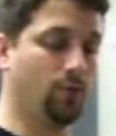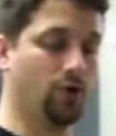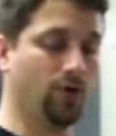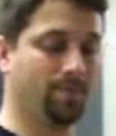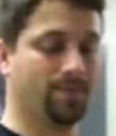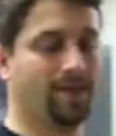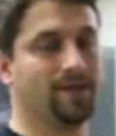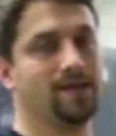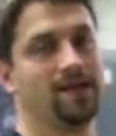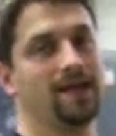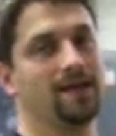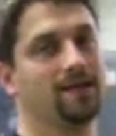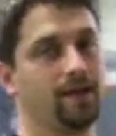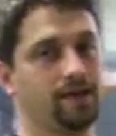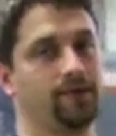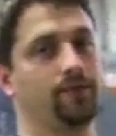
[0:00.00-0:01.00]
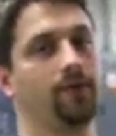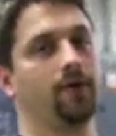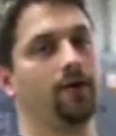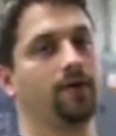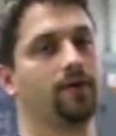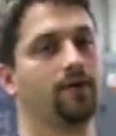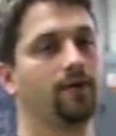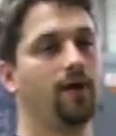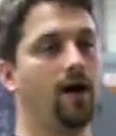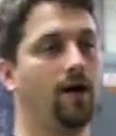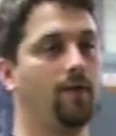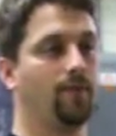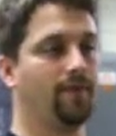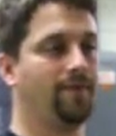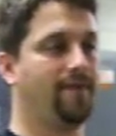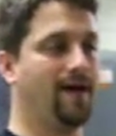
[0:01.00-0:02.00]
warpness, it doesn't work.
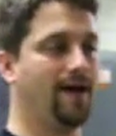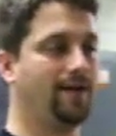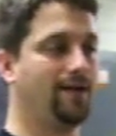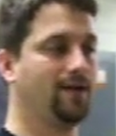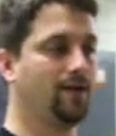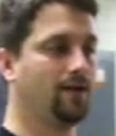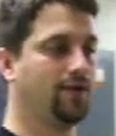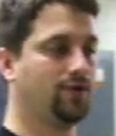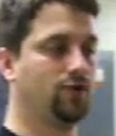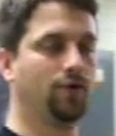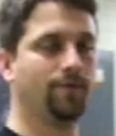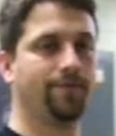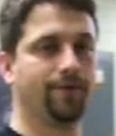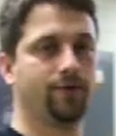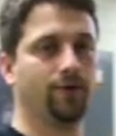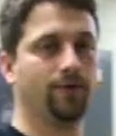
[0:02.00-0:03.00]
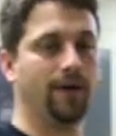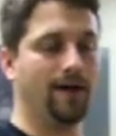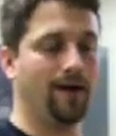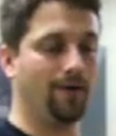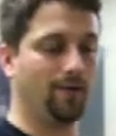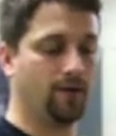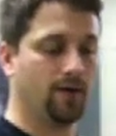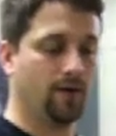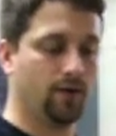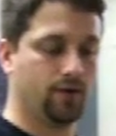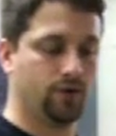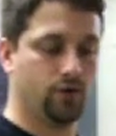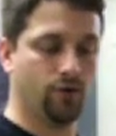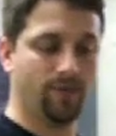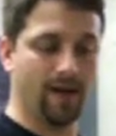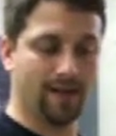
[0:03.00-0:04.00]
We've had 2 for 2 now.
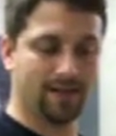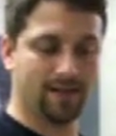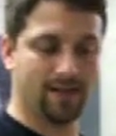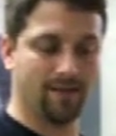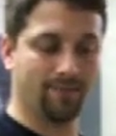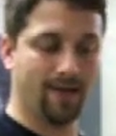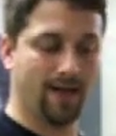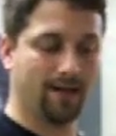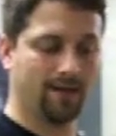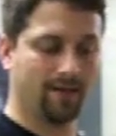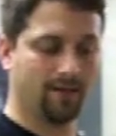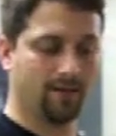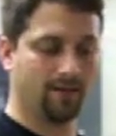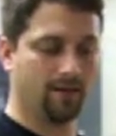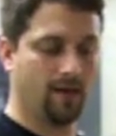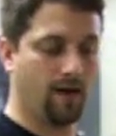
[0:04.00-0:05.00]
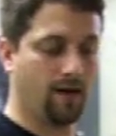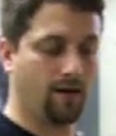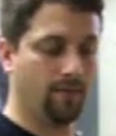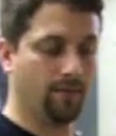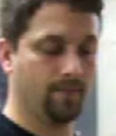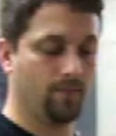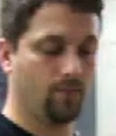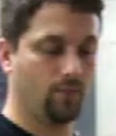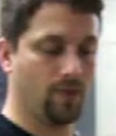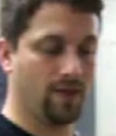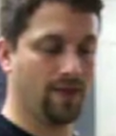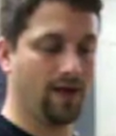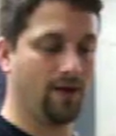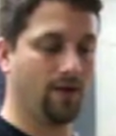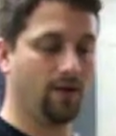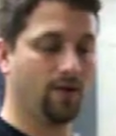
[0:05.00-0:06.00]
2 bats that made it
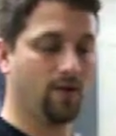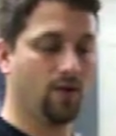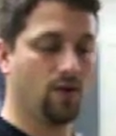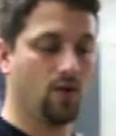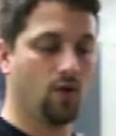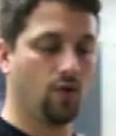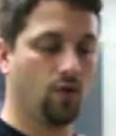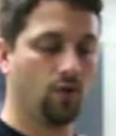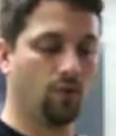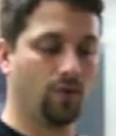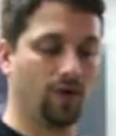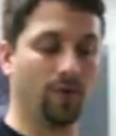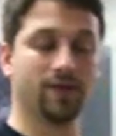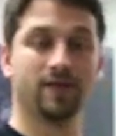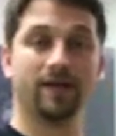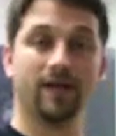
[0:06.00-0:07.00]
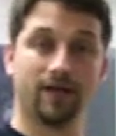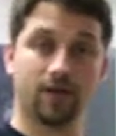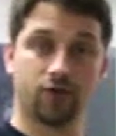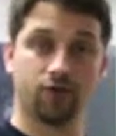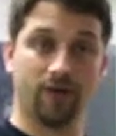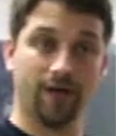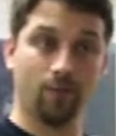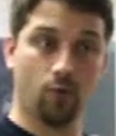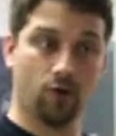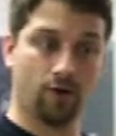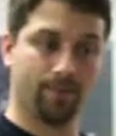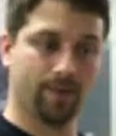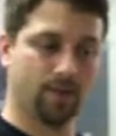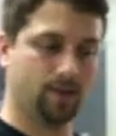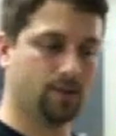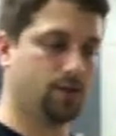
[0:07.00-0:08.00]
when it wasn't an extreme
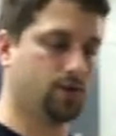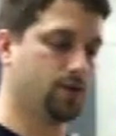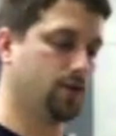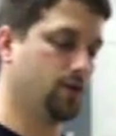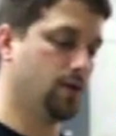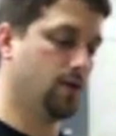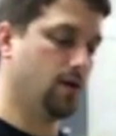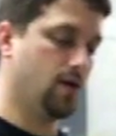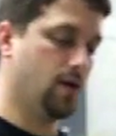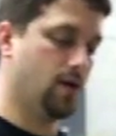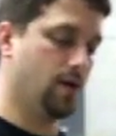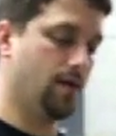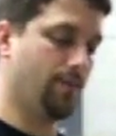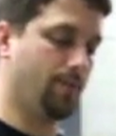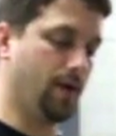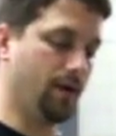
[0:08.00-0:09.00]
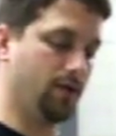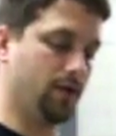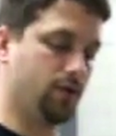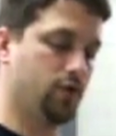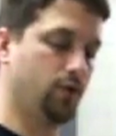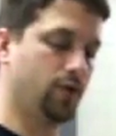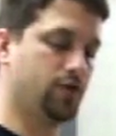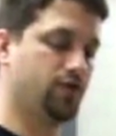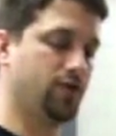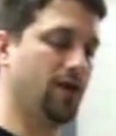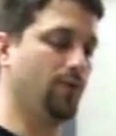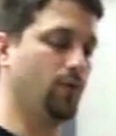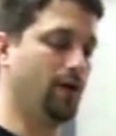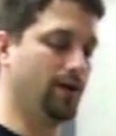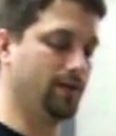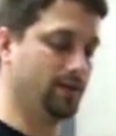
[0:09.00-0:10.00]
warpage, but the 2 extreme
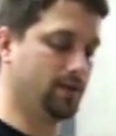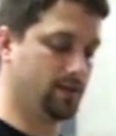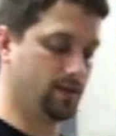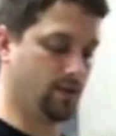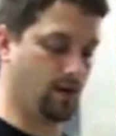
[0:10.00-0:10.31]
ones